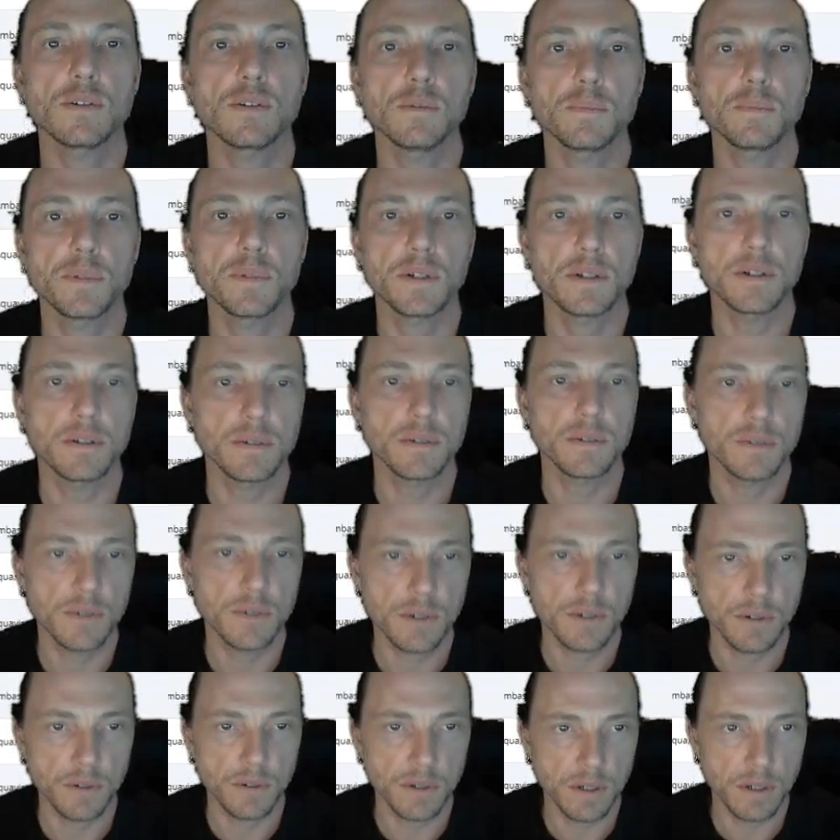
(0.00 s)
to appear,
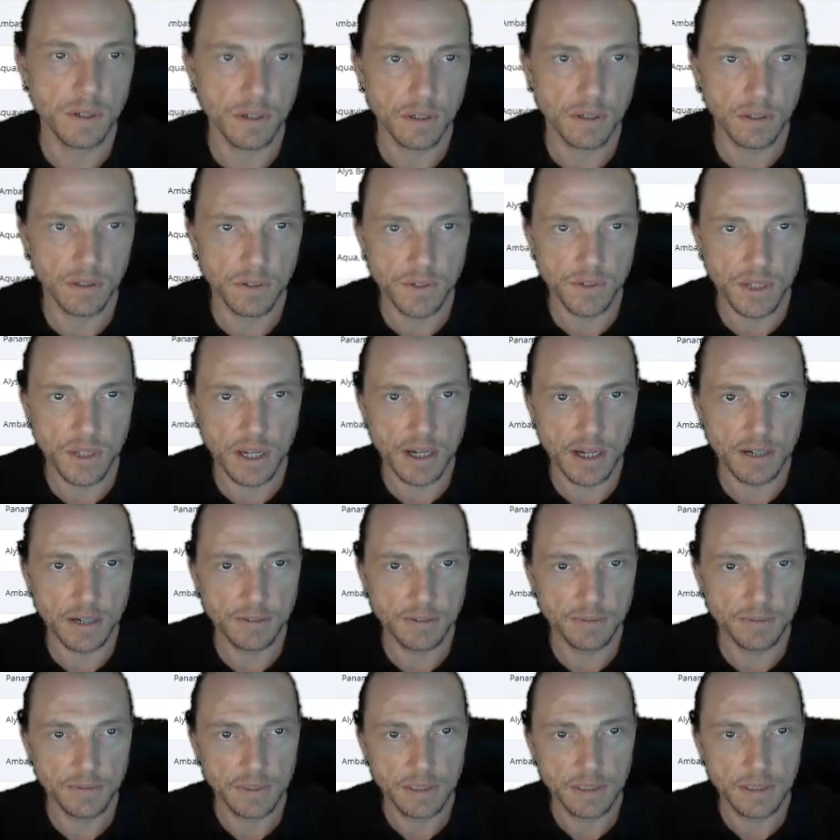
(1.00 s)
so I'm going to close that
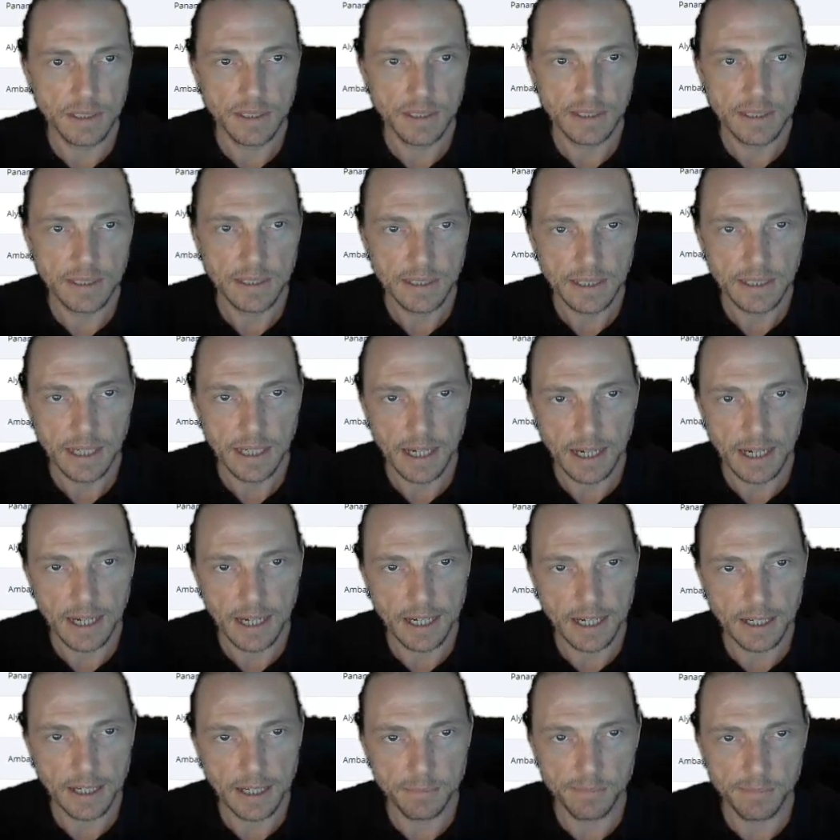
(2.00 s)

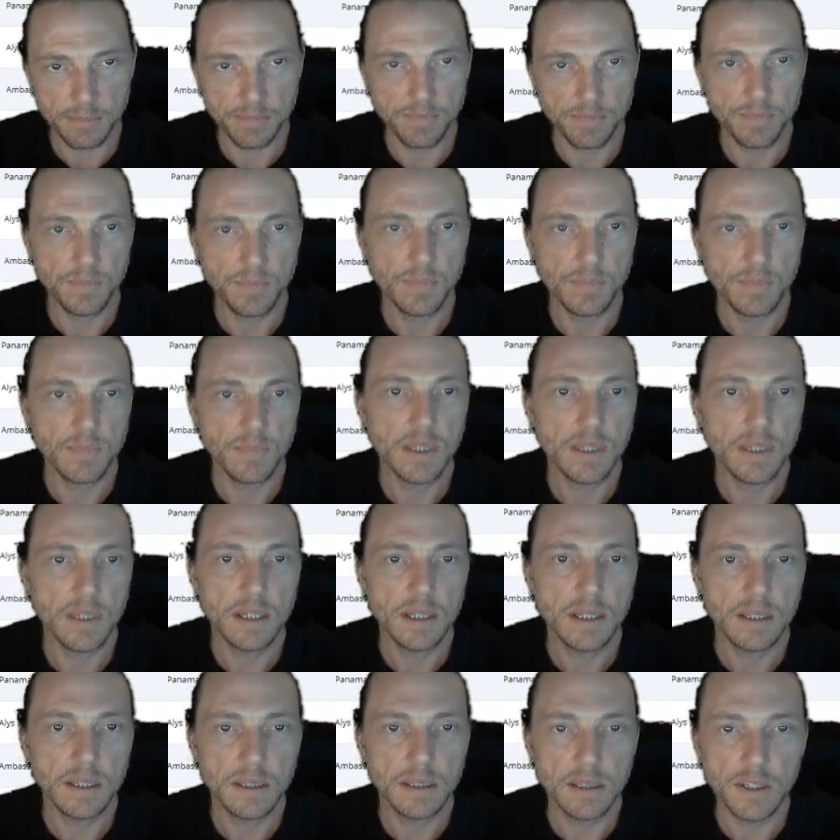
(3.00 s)
out.
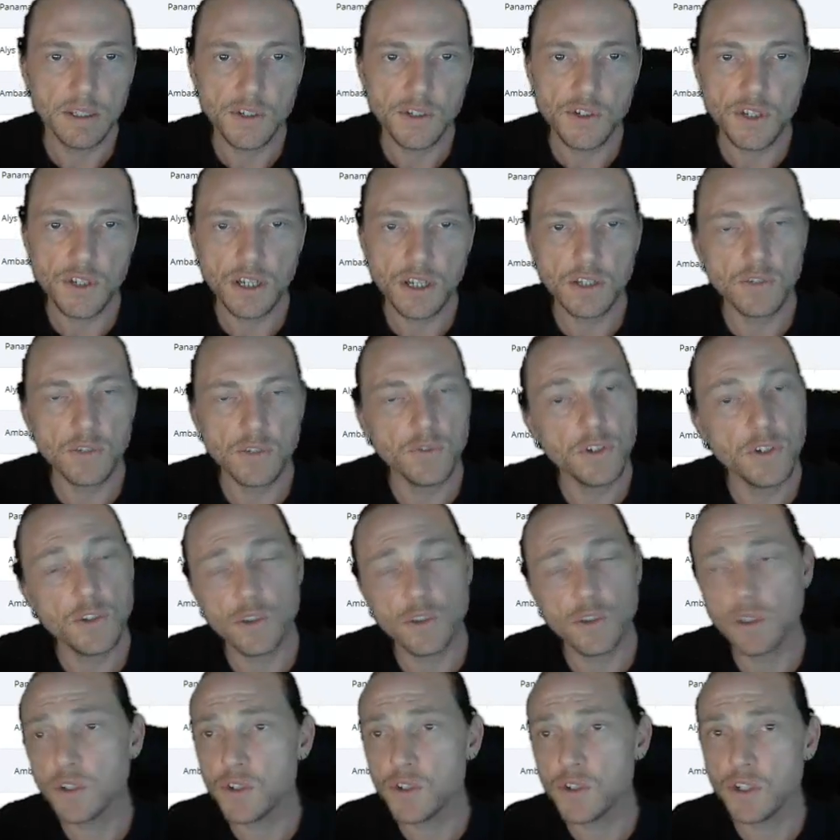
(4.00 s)
Listings,
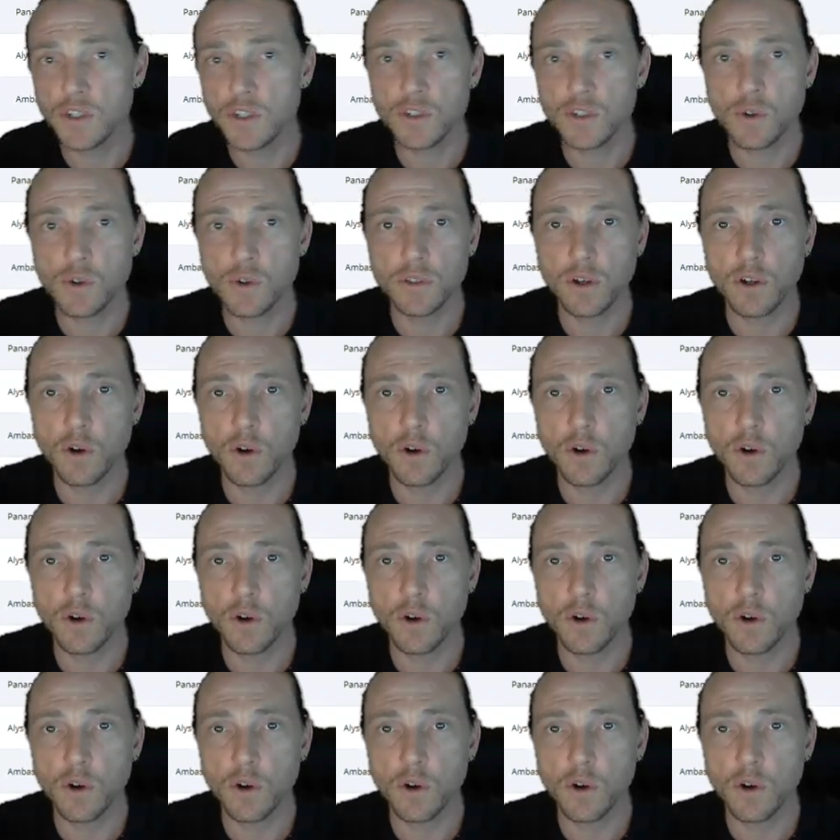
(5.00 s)
featured listings go on the